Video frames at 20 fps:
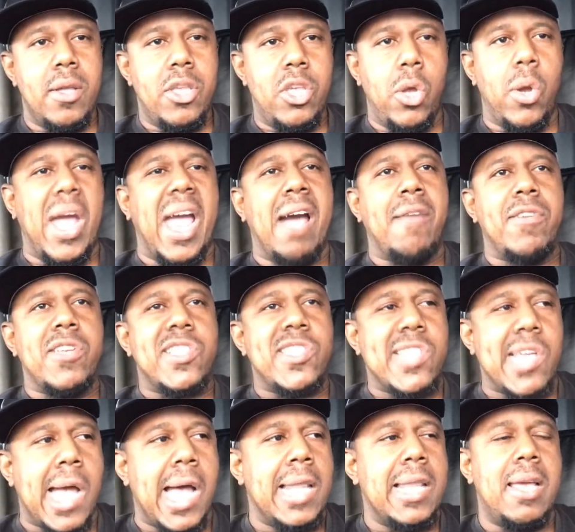You'll have a
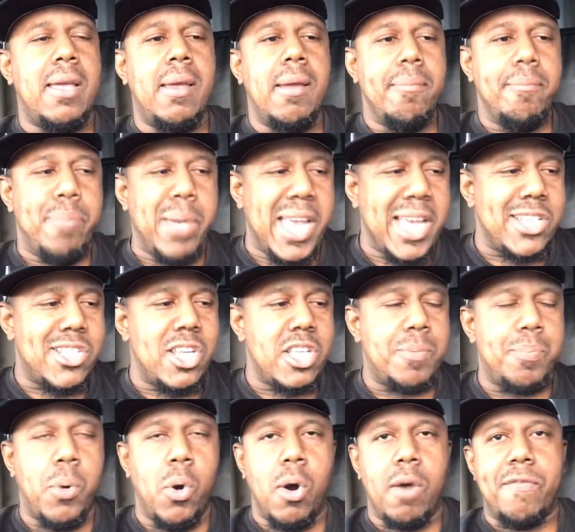solid business
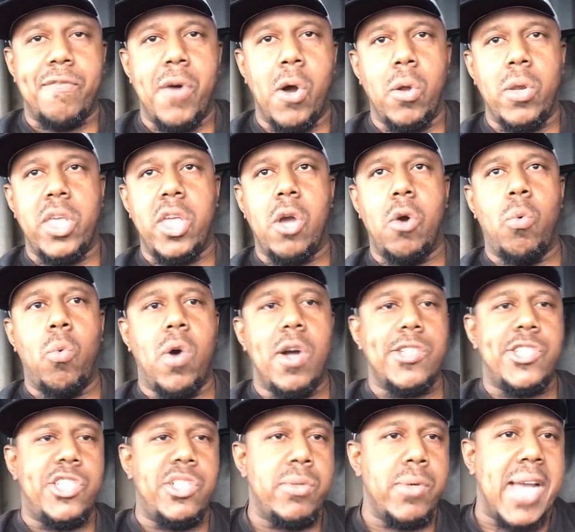portfolio
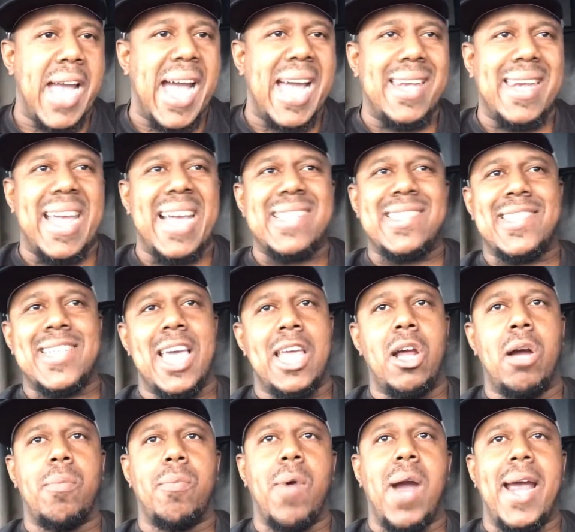once you got that set
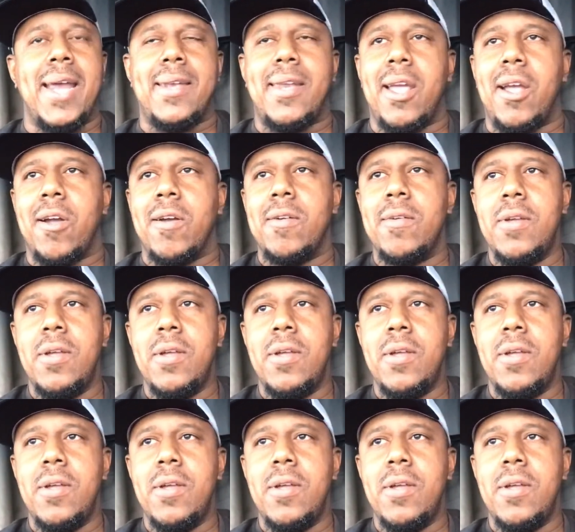up right there.